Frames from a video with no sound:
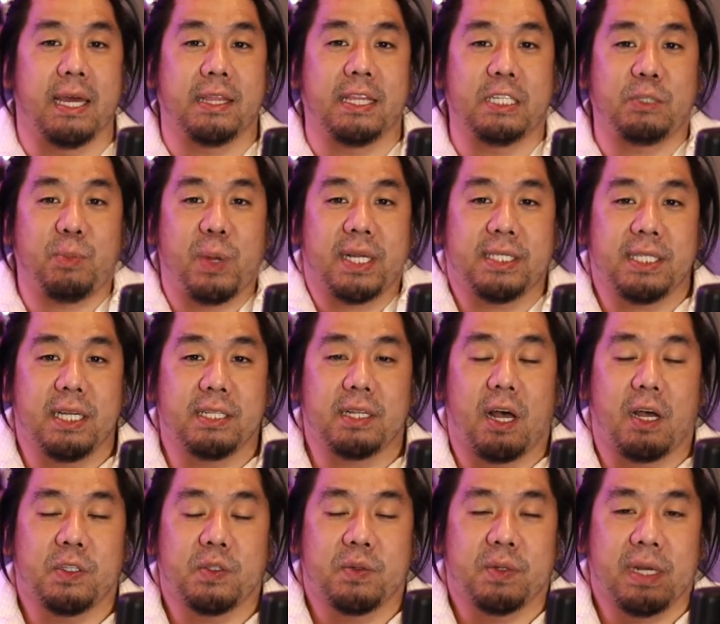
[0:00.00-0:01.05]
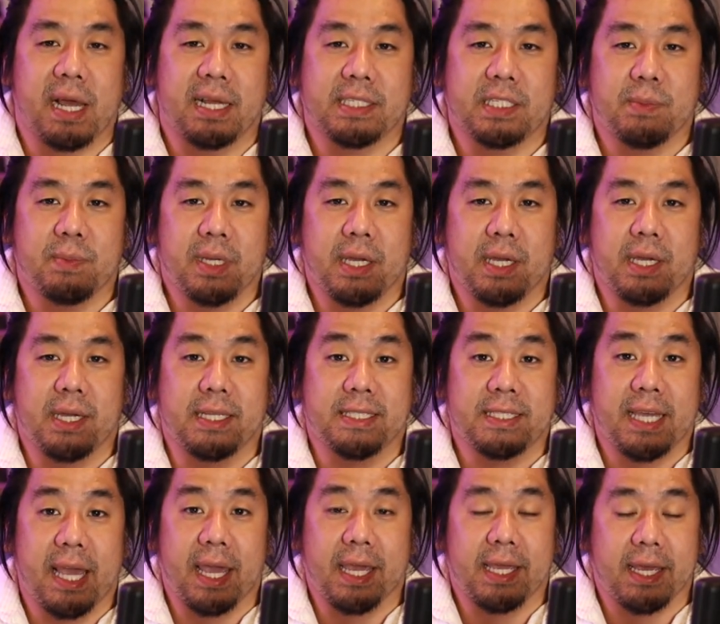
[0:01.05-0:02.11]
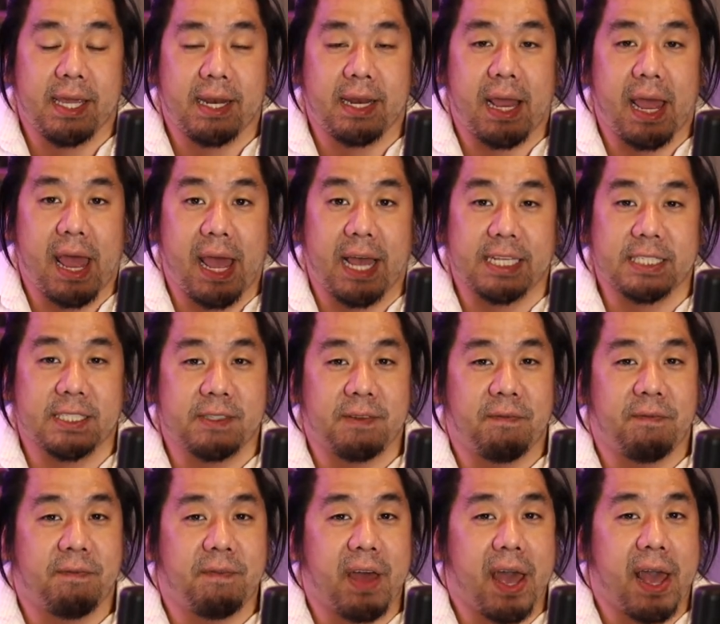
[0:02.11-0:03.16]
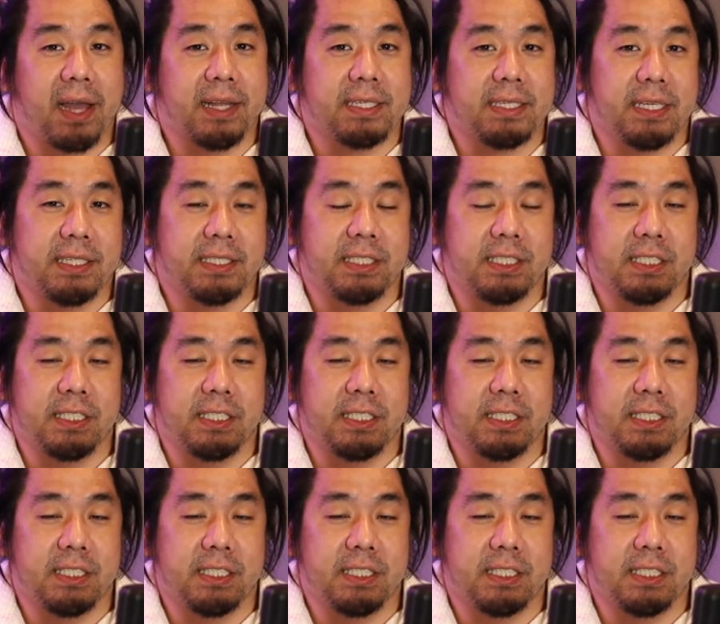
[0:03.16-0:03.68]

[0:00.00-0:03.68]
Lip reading: The spreadsheet is also not to be taken as fact. It's